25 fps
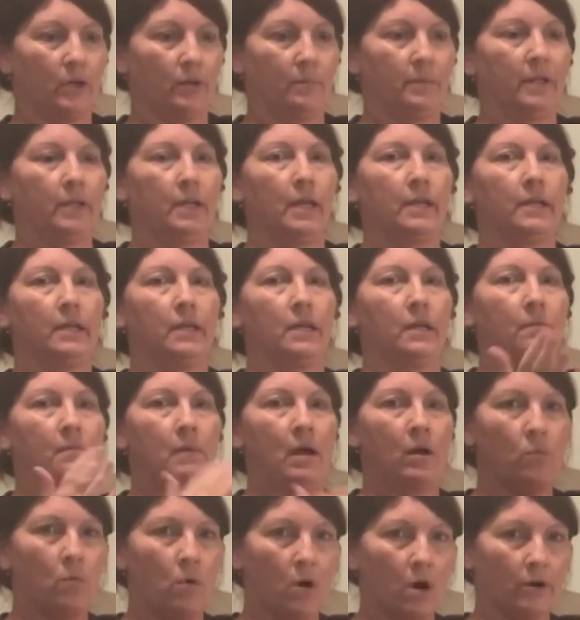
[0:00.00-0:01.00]
to be like getting
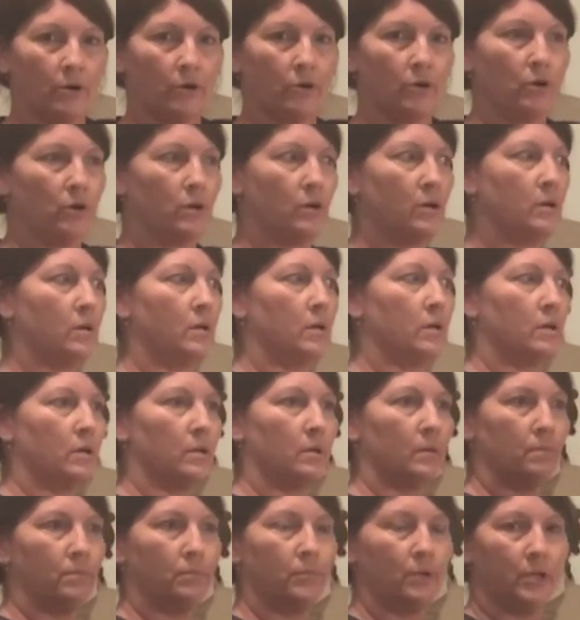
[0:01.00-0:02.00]
my water,
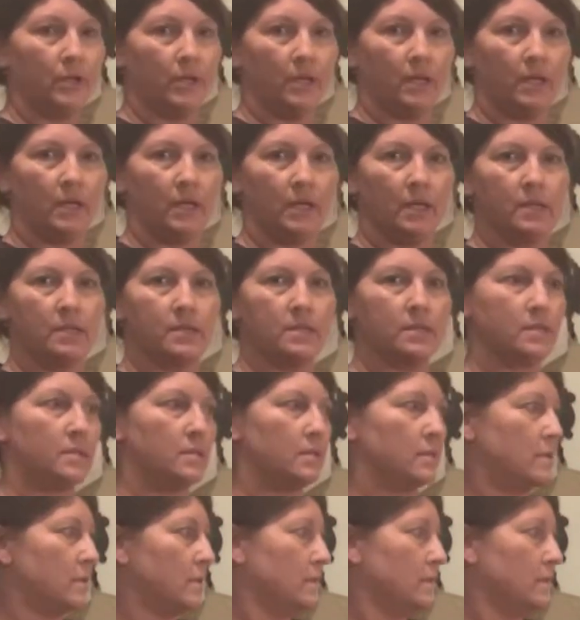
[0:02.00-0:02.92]
putting it